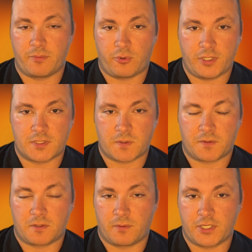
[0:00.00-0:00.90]
points throughout the
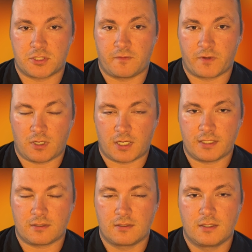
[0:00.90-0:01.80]
duration of their audit.
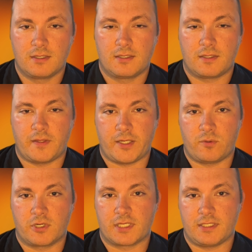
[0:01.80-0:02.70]
They will
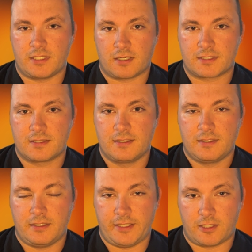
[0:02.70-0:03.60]
conduct
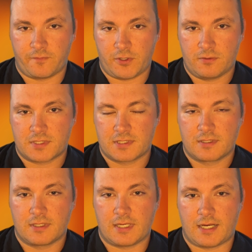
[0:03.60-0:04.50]
interviews
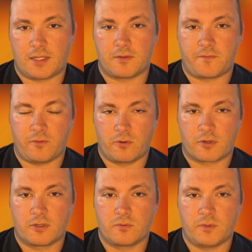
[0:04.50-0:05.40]
on the
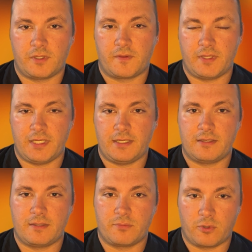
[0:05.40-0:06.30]
floor with the
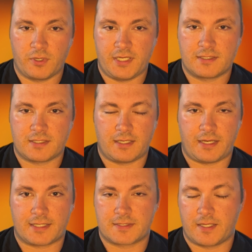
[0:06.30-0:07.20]
employees and
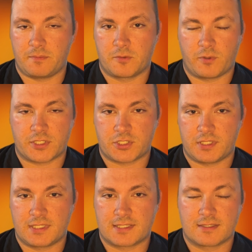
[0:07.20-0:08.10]
ask them
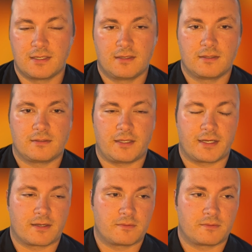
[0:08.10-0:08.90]
questions like,